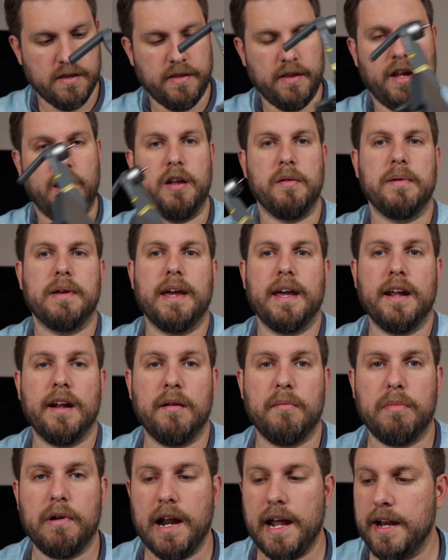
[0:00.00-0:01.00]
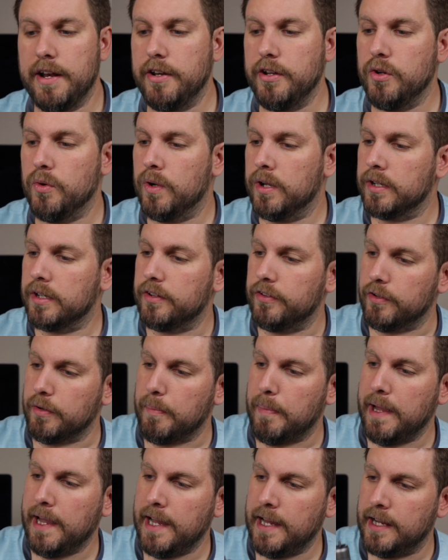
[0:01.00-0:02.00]
Thought I'd be getting a brand new one because you're
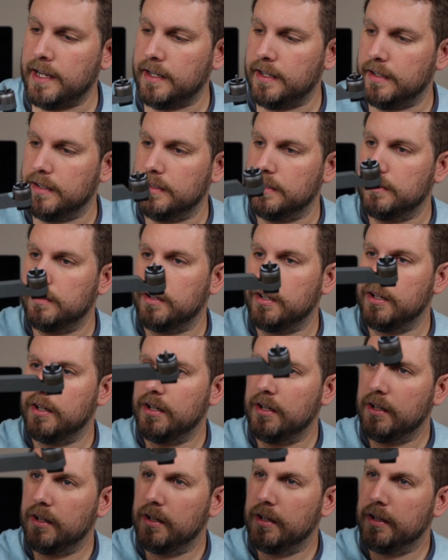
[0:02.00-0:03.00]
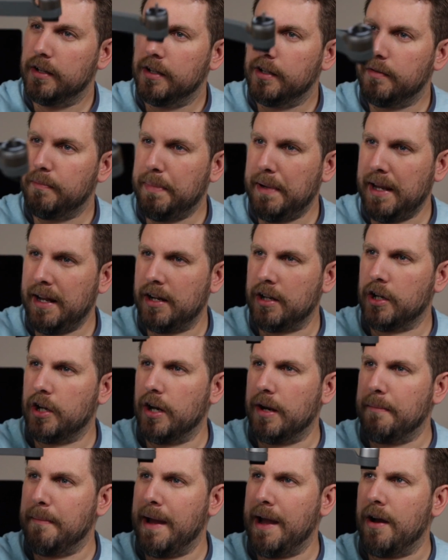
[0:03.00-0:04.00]
paying a good
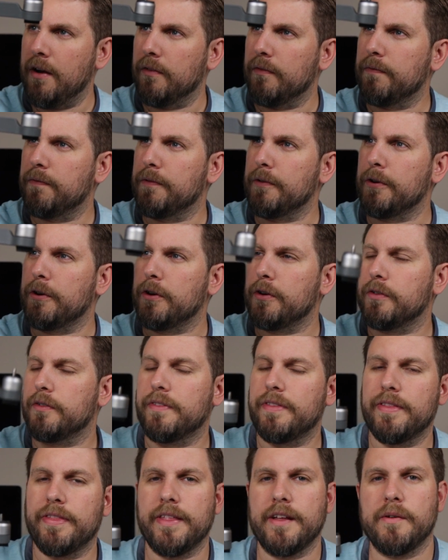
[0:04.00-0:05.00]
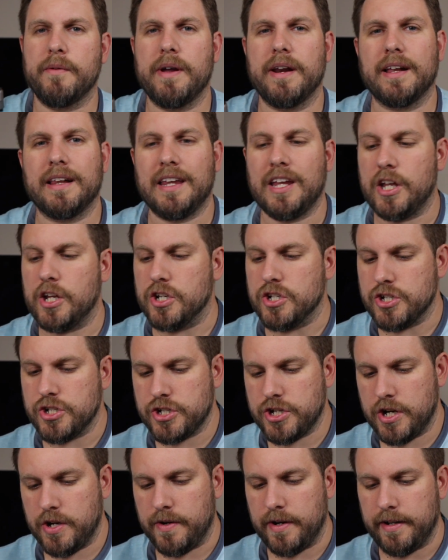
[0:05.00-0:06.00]
amount for theoretically
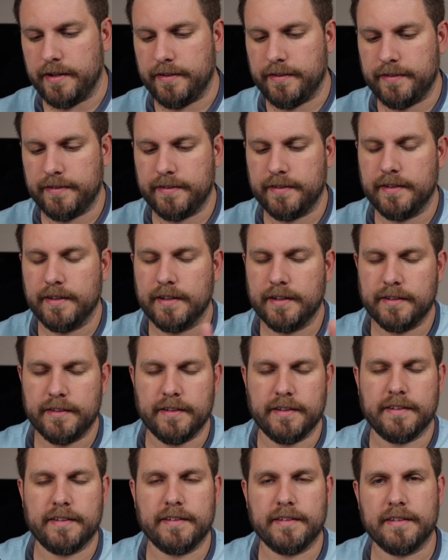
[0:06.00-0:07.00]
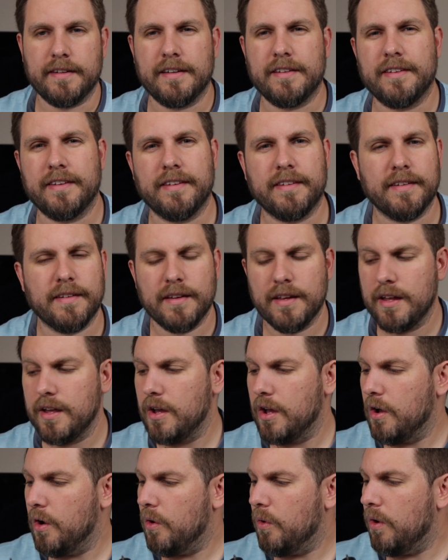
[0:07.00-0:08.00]
insurance. It's
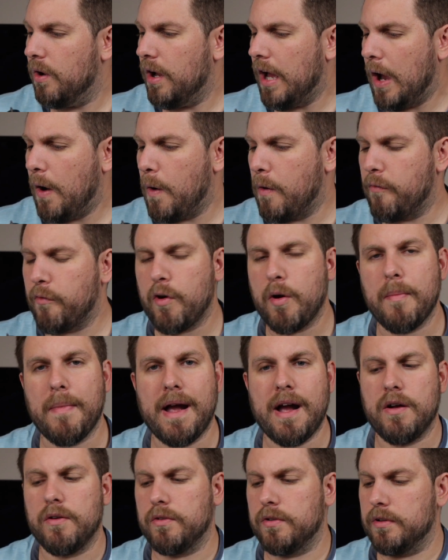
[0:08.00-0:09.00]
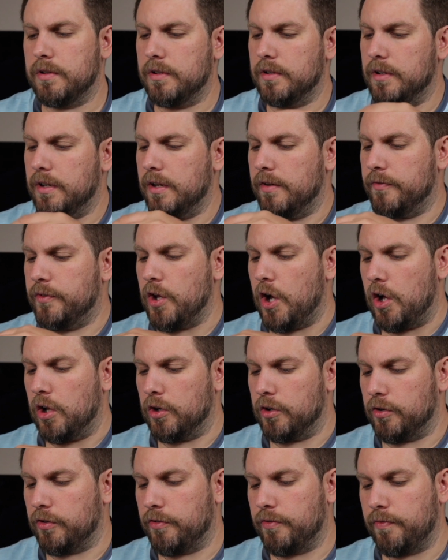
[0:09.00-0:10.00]
however amount of
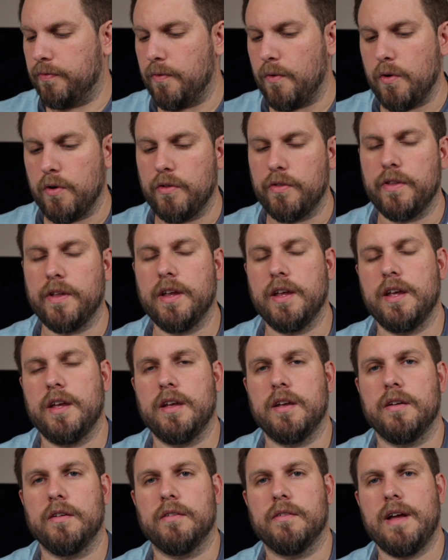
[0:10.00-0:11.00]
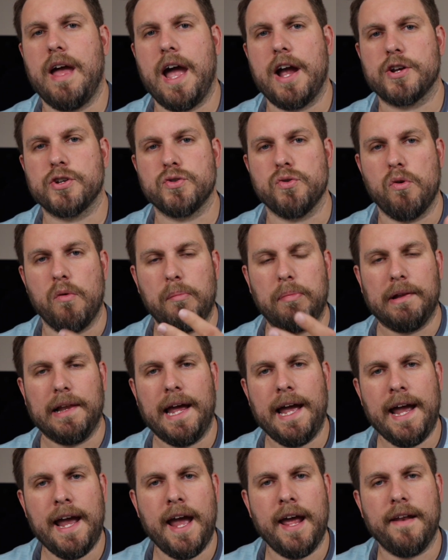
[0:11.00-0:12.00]
dollars for the actual
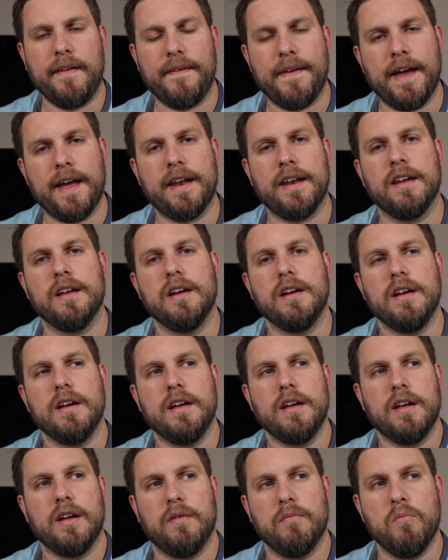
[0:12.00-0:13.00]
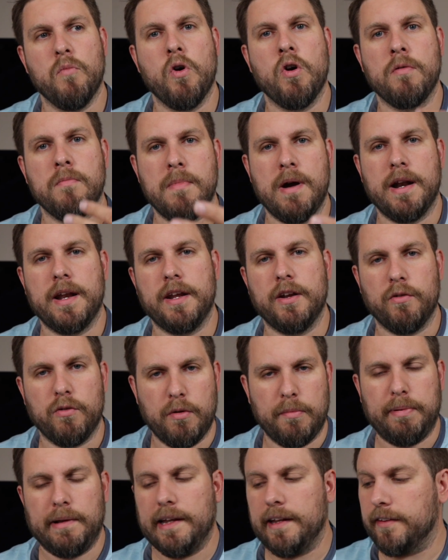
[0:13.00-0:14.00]
plan, and then more money to
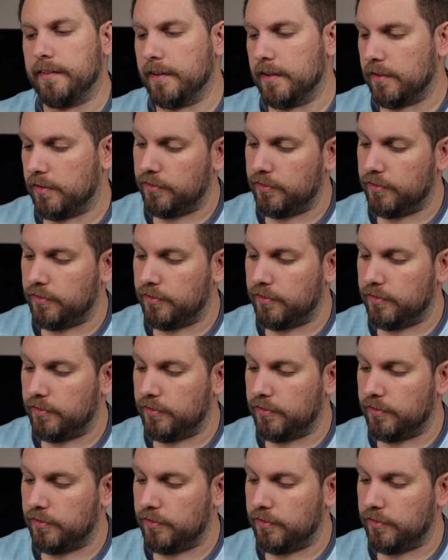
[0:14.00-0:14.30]
replace it.